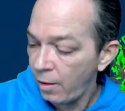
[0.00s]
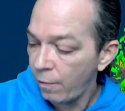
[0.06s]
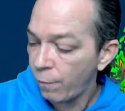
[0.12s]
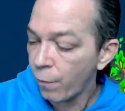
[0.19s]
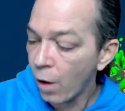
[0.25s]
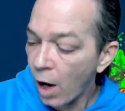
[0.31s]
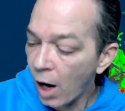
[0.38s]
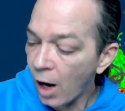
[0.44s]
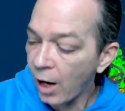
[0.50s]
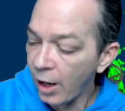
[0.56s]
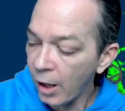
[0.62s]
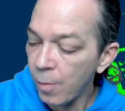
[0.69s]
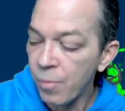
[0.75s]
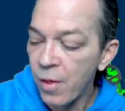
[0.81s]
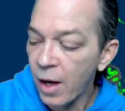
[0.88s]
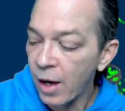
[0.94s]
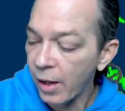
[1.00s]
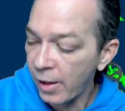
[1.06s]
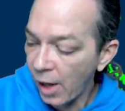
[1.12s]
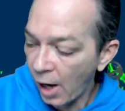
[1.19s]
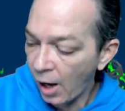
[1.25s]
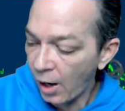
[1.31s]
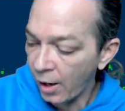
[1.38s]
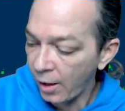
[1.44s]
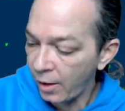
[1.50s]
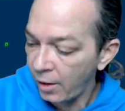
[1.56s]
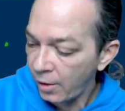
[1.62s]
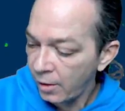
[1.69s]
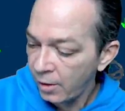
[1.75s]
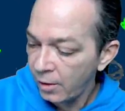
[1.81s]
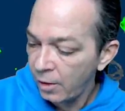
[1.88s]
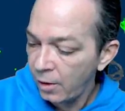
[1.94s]
for I am thy God.
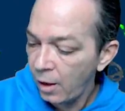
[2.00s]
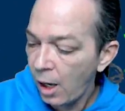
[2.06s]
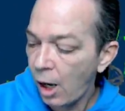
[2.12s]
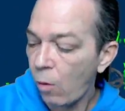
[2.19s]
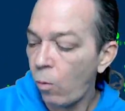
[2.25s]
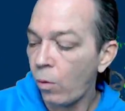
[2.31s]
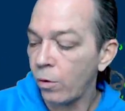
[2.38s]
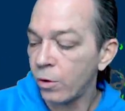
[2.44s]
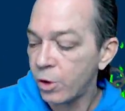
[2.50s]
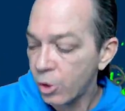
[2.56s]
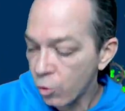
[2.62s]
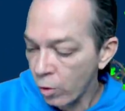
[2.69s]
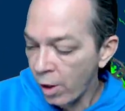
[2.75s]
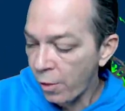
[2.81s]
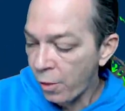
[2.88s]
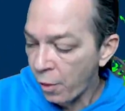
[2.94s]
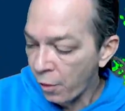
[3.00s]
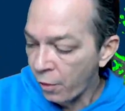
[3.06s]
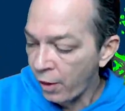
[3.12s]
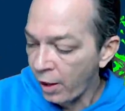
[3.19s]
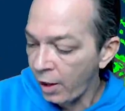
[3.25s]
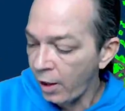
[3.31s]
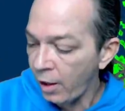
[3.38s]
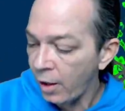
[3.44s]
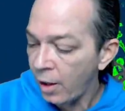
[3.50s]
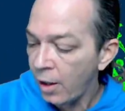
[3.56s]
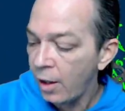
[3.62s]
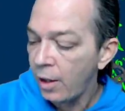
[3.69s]
I will strengthen thee,